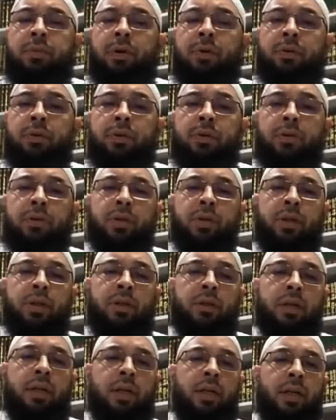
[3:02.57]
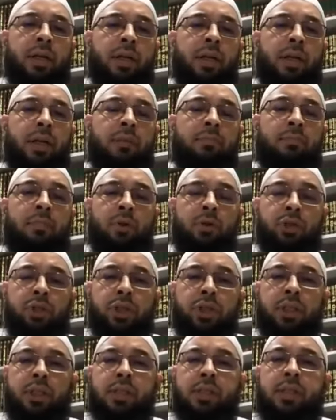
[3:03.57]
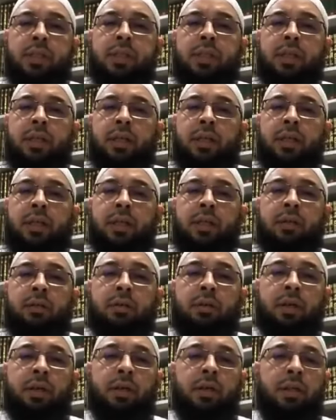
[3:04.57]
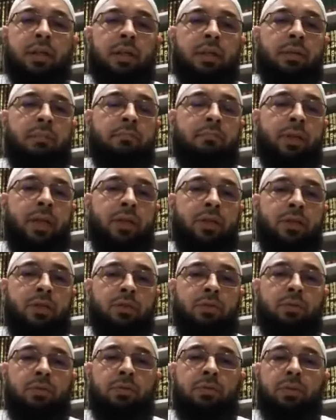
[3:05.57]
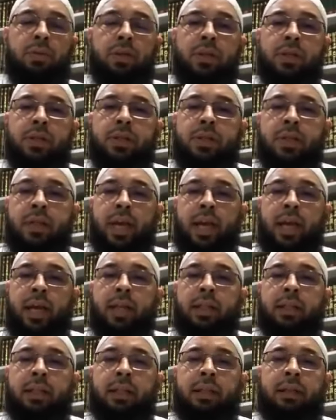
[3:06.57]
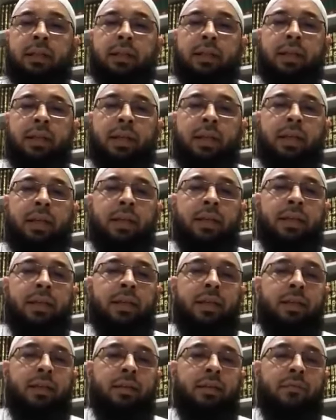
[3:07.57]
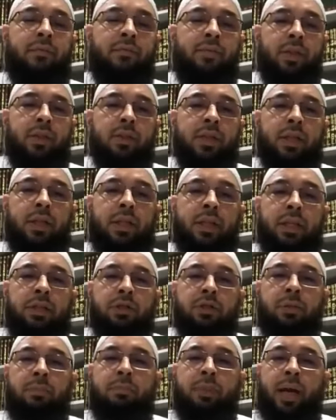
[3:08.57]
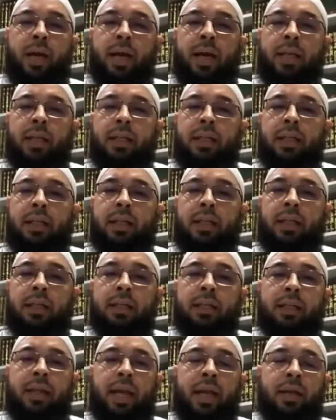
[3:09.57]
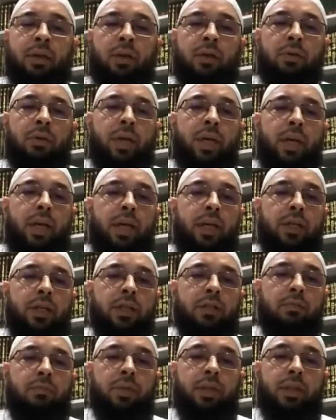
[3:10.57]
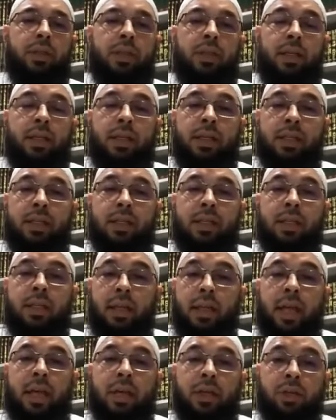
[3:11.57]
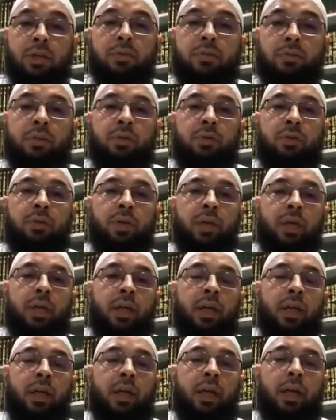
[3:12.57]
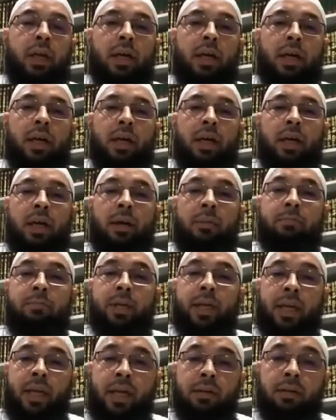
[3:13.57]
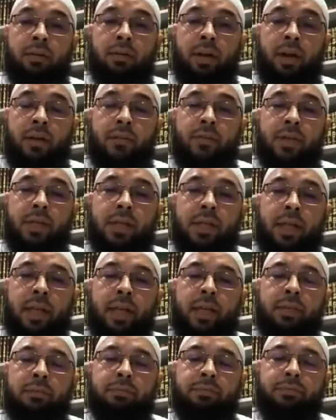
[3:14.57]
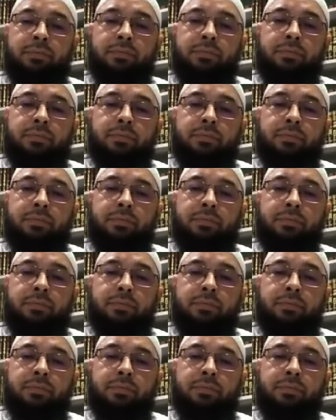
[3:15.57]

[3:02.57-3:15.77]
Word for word: both your your emotions, your your your mental state, the the the fitra that you're upon, that cohesion with the intellectual uh, appeal of Islam,